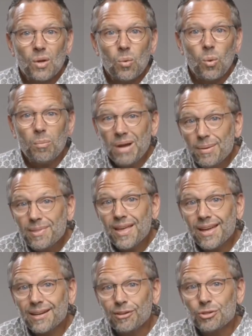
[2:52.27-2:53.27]
Well, maybe
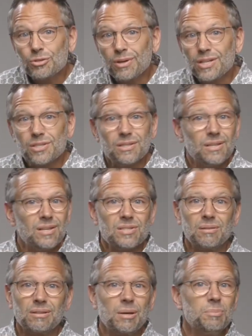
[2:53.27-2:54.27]
that illustration
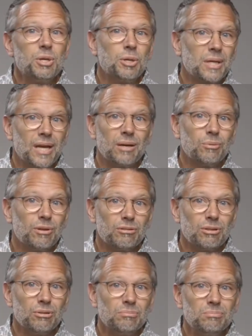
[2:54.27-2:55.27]
doesn't communicate with you.